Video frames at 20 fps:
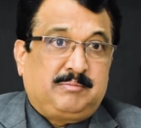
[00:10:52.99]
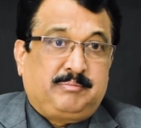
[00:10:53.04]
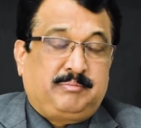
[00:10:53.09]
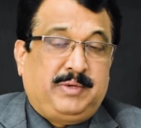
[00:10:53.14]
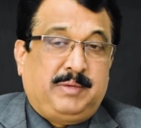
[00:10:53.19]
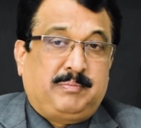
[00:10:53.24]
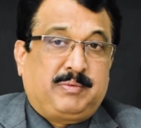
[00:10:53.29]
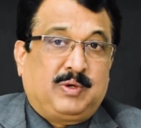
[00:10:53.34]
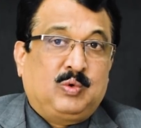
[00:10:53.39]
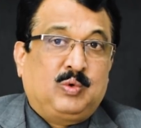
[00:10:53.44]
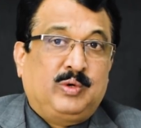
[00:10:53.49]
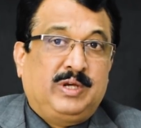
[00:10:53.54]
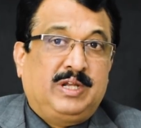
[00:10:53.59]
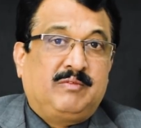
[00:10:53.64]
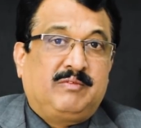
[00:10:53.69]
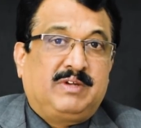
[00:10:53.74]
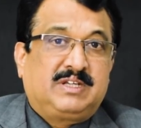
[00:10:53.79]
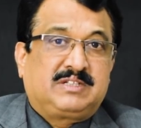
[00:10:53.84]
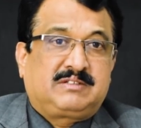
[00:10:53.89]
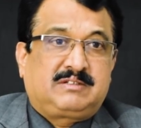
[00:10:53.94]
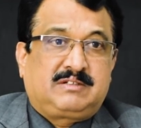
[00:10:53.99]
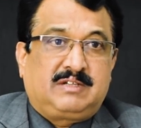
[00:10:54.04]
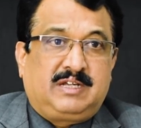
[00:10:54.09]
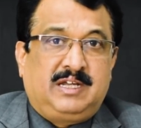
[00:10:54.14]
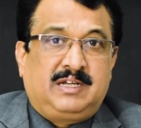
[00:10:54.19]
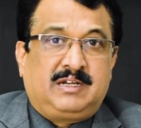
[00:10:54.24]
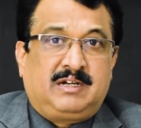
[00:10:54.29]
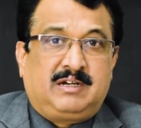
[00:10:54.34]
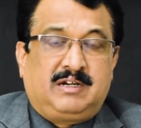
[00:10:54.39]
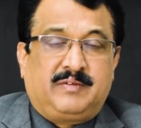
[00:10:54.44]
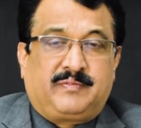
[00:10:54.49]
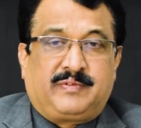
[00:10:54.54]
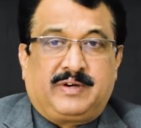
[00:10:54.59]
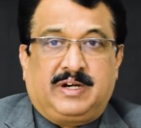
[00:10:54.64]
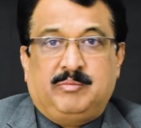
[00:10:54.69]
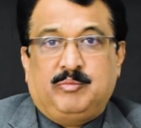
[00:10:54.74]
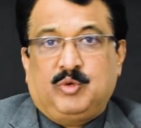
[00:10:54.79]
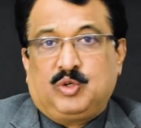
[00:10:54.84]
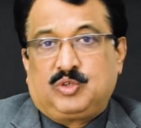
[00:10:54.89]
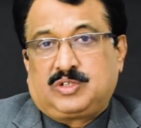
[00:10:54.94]
people who invest in
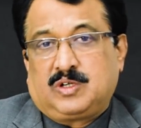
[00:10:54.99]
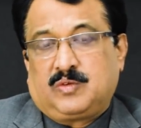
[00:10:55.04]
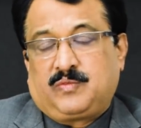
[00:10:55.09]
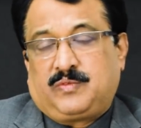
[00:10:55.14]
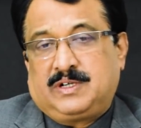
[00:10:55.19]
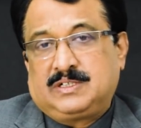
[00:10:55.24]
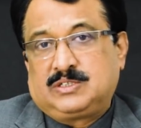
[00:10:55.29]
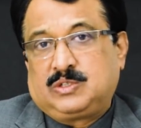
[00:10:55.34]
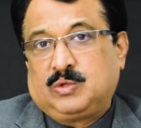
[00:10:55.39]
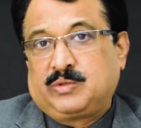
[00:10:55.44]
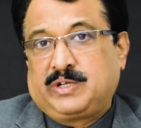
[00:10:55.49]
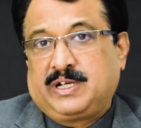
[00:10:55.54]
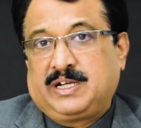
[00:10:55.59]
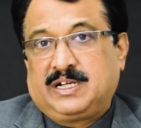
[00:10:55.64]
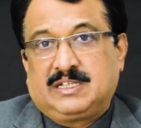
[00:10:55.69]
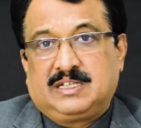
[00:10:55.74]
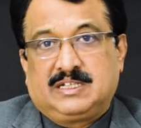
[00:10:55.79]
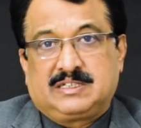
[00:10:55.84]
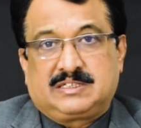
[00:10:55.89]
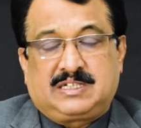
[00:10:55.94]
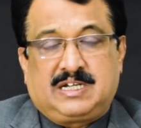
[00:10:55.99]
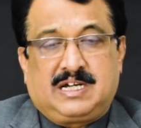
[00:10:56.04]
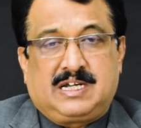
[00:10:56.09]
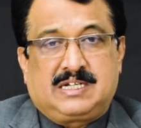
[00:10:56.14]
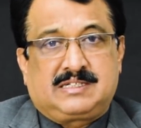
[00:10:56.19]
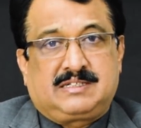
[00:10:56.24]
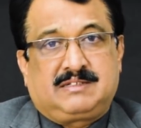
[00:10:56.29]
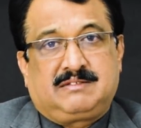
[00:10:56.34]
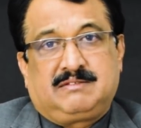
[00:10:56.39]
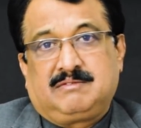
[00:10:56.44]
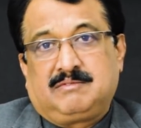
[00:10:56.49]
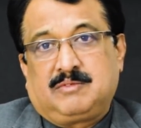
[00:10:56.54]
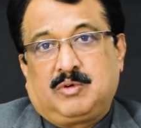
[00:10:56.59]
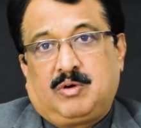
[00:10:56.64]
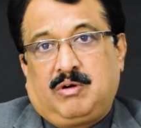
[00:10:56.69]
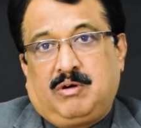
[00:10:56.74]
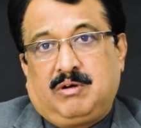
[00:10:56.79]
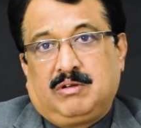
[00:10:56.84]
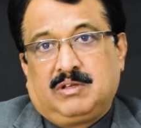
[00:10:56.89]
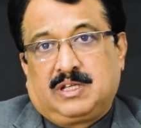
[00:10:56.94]
different mutual funds looking at the stars.
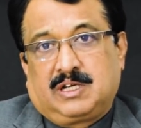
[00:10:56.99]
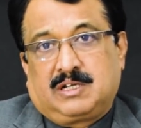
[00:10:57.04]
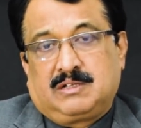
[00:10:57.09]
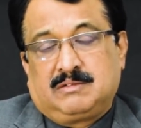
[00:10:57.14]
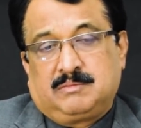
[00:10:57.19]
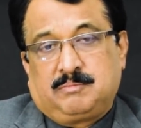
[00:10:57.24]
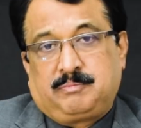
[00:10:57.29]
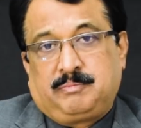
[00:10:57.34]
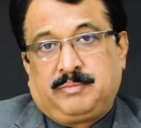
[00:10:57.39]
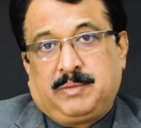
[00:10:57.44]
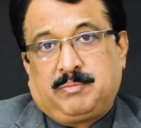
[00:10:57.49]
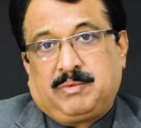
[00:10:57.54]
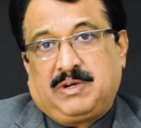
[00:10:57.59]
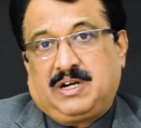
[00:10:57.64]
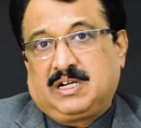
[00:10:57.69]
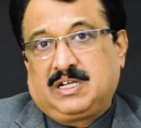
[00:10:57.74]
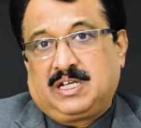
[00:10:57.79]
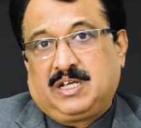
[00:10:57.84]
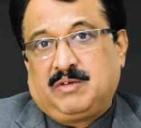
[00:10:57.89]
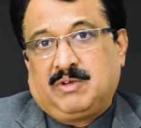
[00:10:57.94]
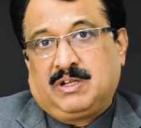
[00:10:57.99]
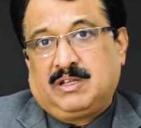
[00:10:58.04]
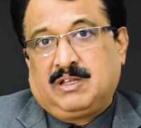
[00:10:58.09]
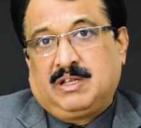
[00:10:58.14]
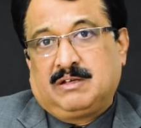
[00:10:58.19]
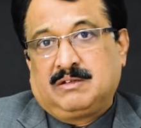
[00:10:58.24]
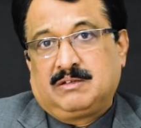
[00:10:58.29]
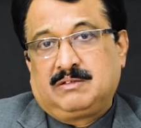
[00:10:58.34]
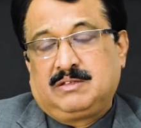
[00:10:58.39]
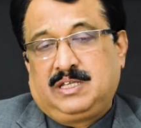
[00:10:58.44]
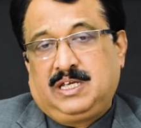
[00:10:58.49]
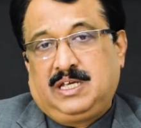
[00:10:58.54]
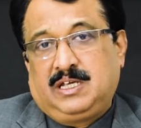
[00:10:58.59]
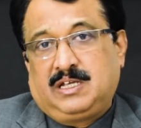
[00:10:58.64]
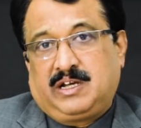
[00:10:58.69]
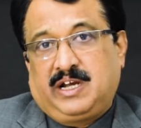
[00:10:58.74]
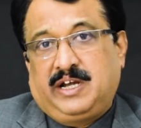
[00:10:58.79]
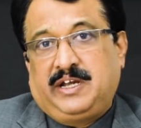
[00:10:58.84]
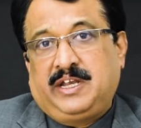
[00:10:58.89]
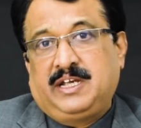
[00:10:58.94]
All the people had given the
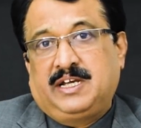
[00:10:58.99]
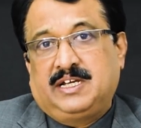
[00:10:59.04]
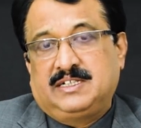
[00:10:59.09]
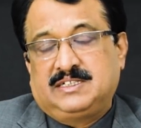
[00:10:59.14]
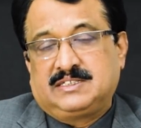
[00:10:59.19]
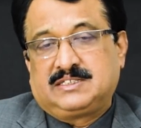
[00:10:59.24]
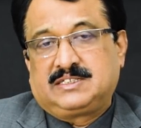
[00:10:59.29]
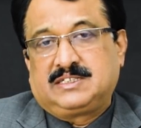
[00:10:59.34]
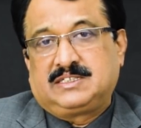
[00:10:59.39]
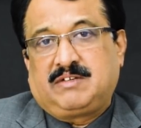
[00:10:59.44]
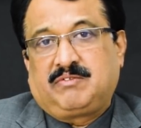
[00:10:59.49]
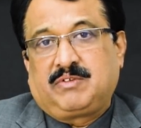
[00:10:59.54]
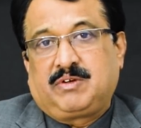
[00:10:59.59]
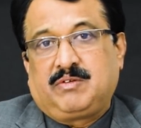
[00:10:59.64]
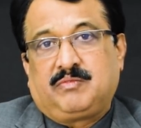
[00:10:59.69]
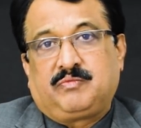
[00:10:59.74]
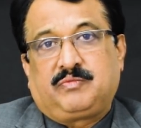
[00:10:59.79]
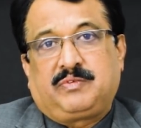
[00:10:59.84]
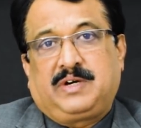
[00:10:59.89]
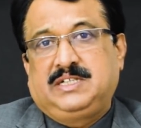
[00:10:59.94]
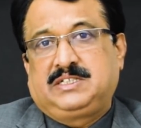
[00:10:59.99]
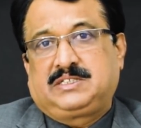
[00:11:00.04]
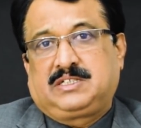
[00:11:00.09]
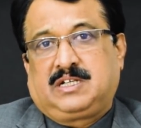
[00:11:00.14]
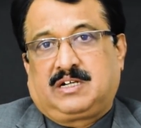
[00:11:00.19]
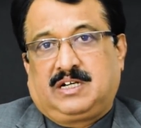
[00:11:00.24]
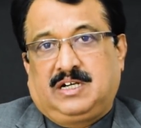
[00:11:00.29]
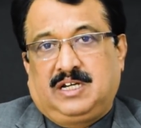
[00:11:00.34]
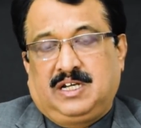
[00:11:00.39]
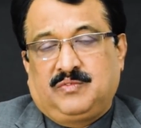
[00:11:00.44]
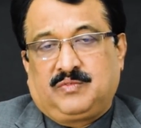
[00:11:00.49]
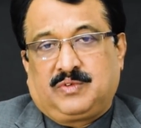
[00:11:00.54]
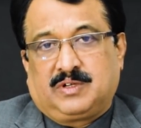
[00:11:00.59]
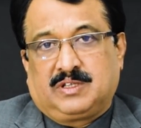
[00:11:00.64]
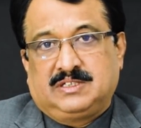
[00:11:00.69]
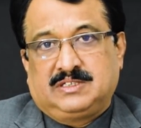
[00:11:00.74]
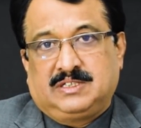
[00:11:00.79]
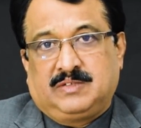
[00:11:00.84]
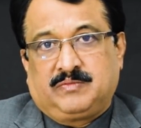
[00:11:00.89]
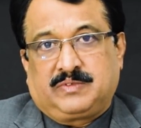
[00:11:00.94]
rating agencies have given 5-star rating for
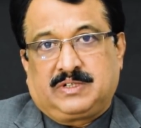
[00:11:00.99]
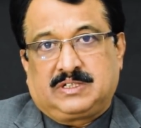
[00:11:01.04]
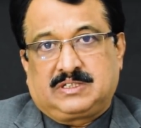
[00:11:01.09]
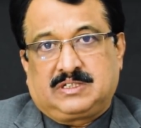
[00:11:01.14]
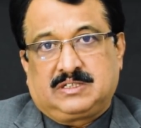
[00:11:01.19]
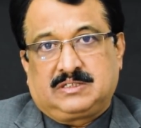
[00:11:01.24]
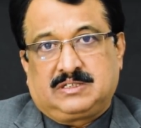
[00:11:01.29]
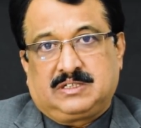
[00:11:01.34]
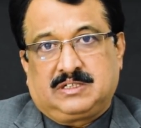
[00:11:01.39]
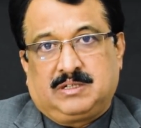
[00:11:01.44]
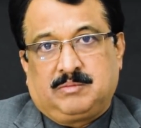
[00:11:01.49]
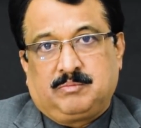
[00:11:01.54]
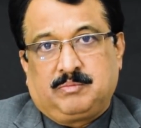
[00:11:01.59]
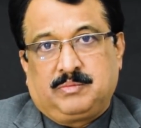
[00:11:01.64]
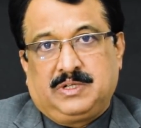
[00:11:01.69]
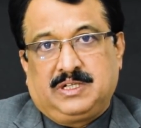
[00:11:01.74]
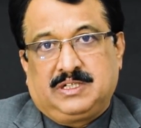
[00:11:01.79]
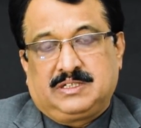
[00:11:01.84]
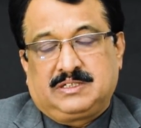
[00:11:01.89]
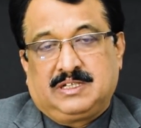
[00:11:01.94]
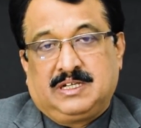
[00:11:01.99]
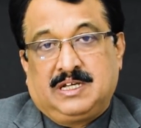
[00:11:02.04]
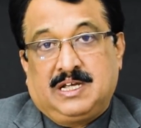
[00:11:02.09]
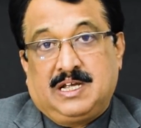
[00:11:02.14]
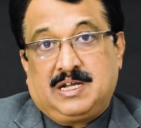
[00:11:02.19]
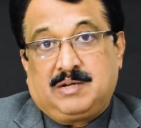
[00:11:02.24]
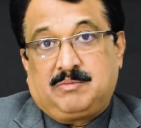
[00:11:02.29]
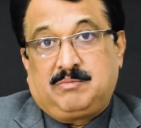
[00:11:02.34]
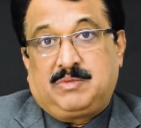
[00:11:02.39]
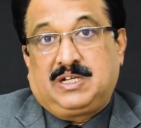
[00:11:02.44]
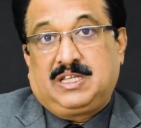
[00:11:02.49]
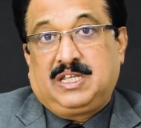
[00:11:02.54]
these infrastructure companies. But